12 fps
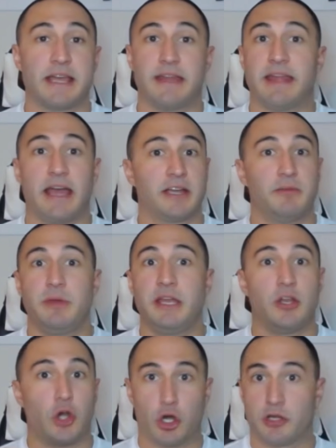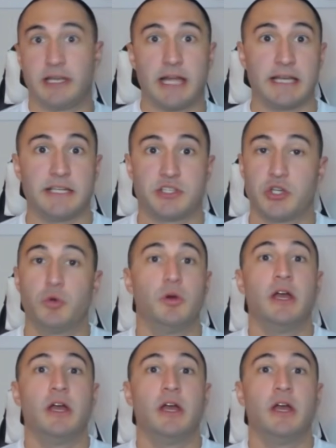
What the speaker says: and that could mean early 92,